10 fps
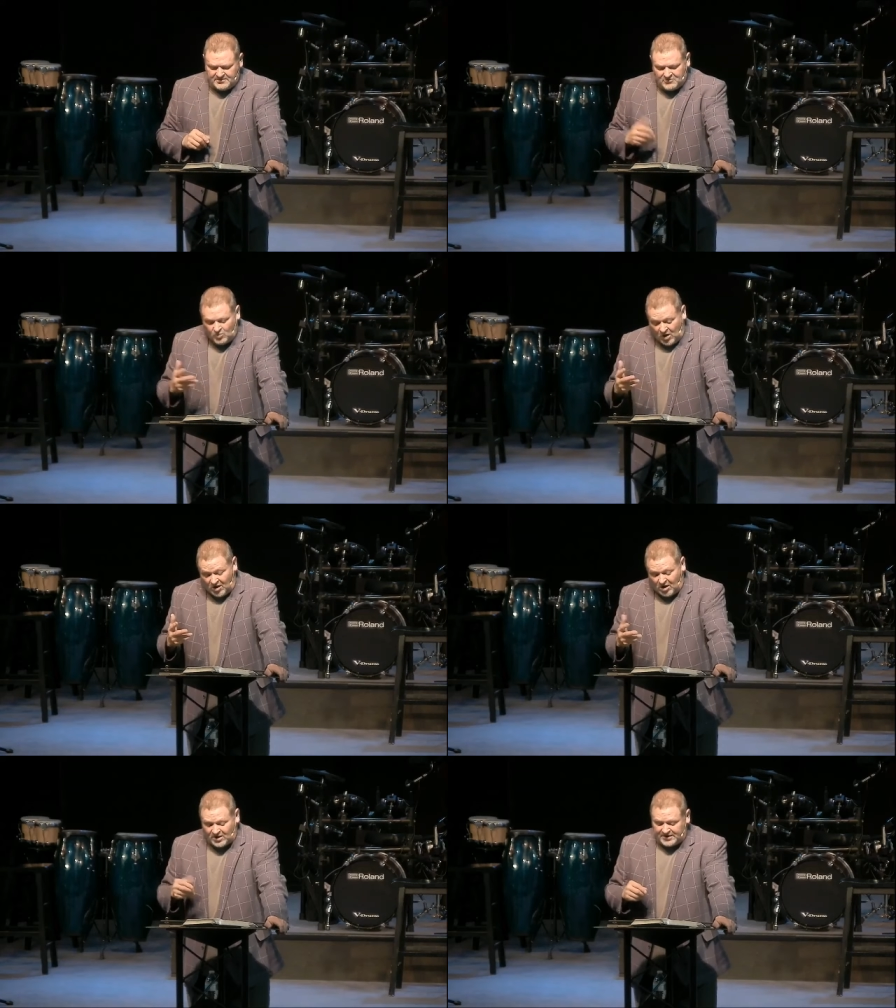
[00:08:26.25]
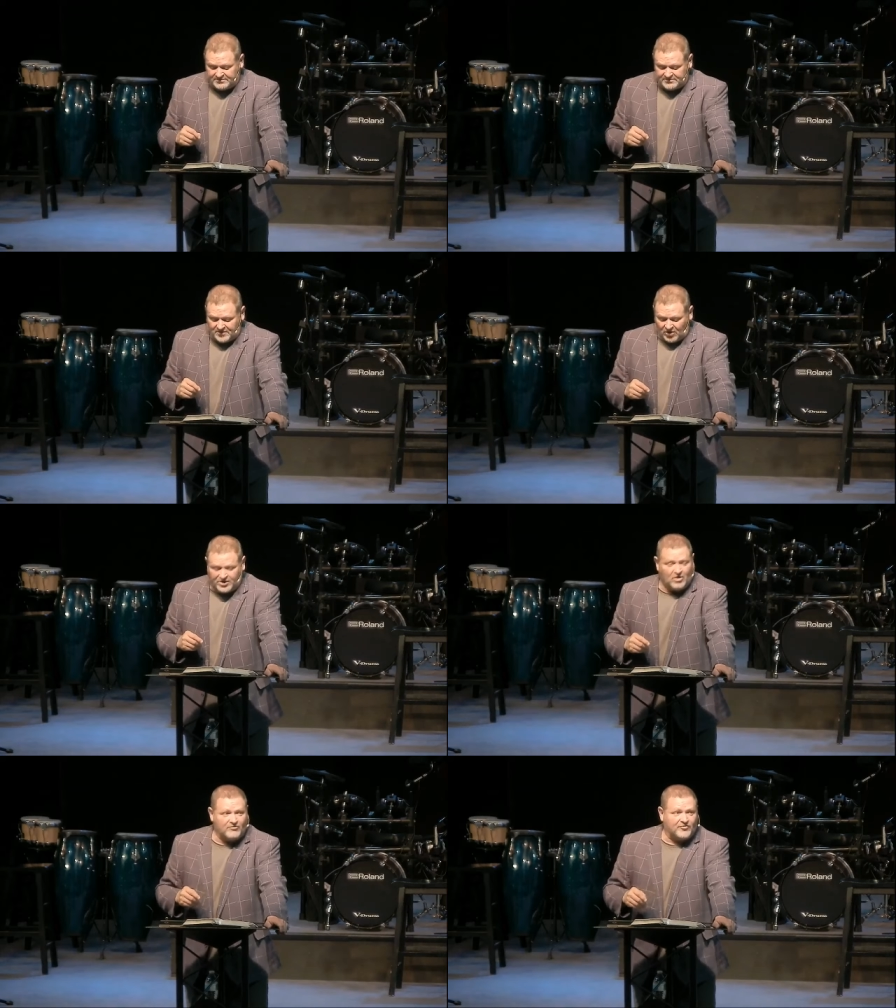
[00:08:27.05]
were and are
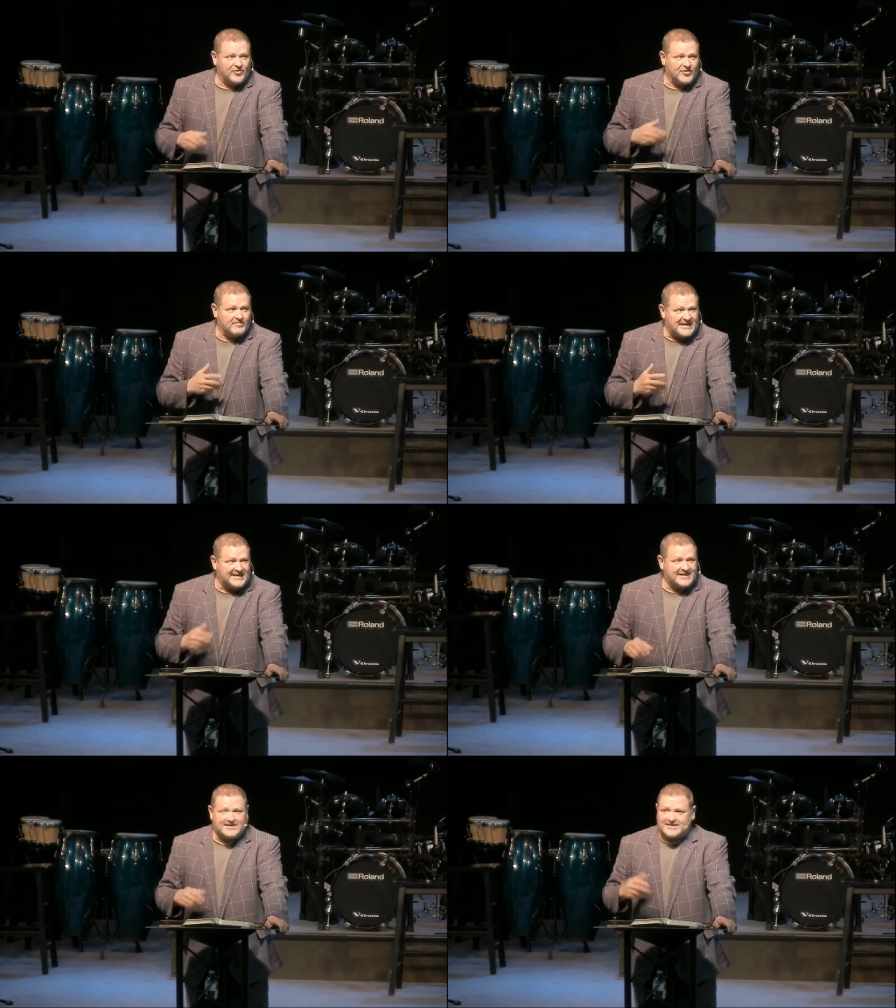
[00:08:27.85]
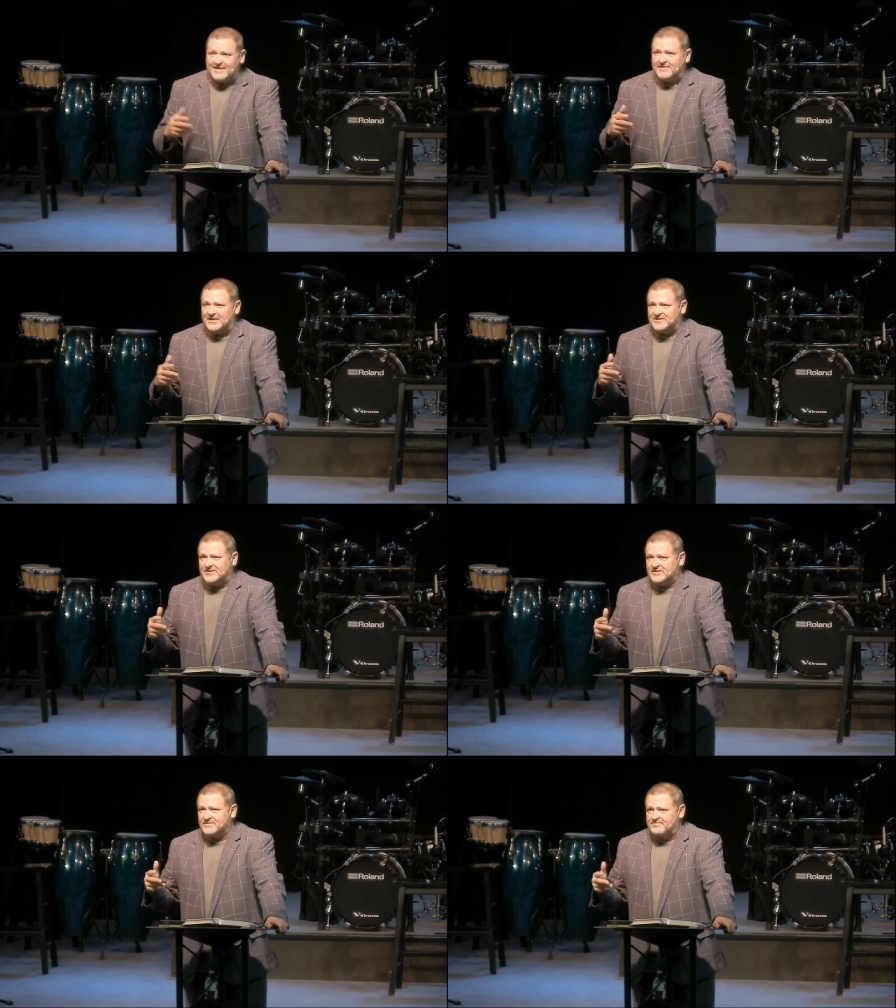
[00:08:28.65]
known for their meekness. That
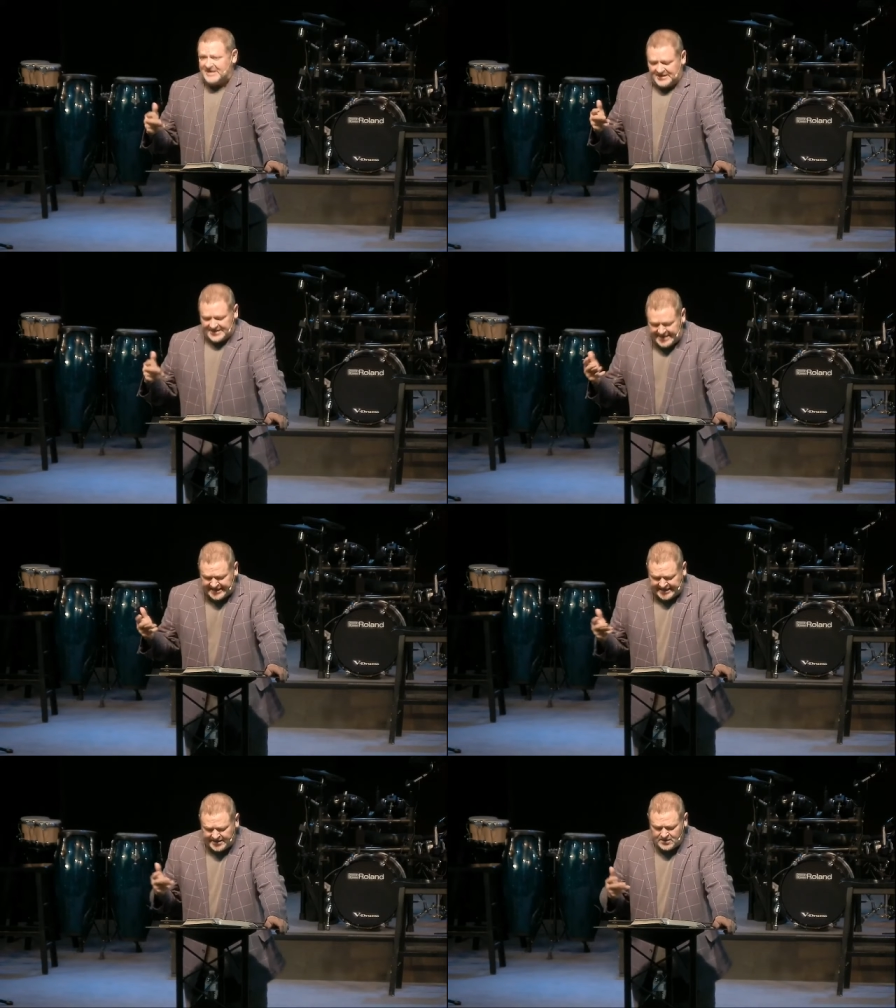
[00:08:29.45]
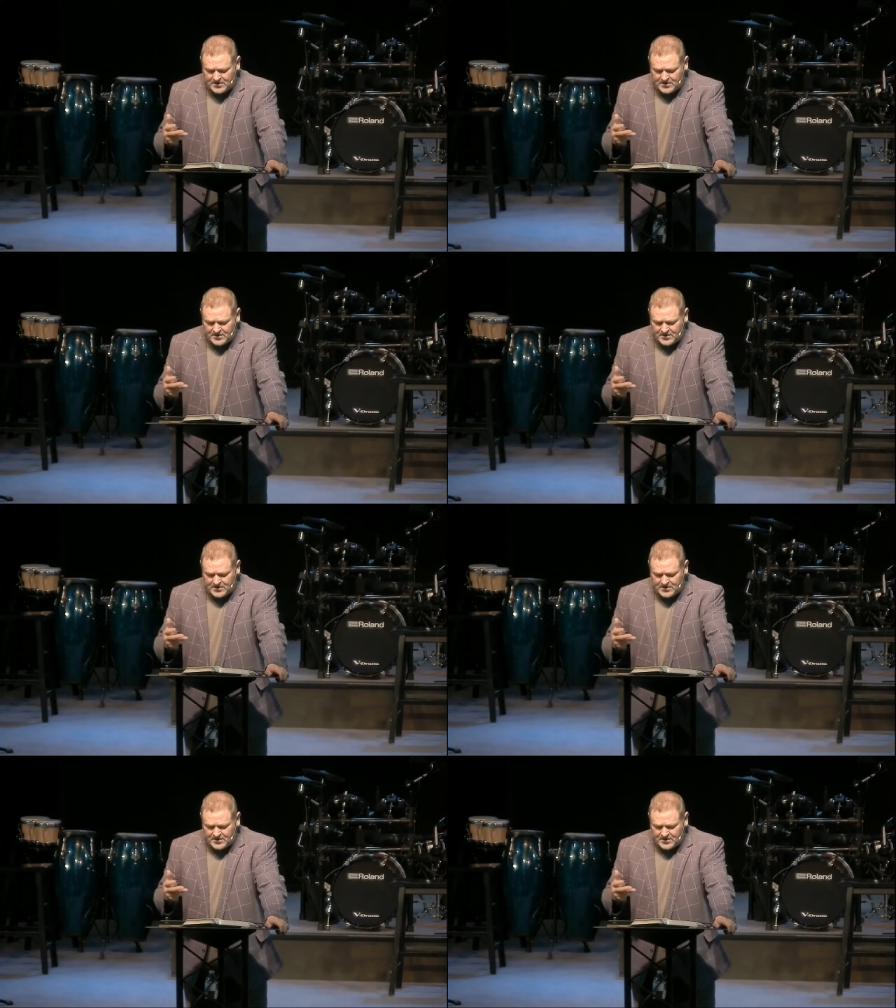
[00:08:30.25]
means being needy.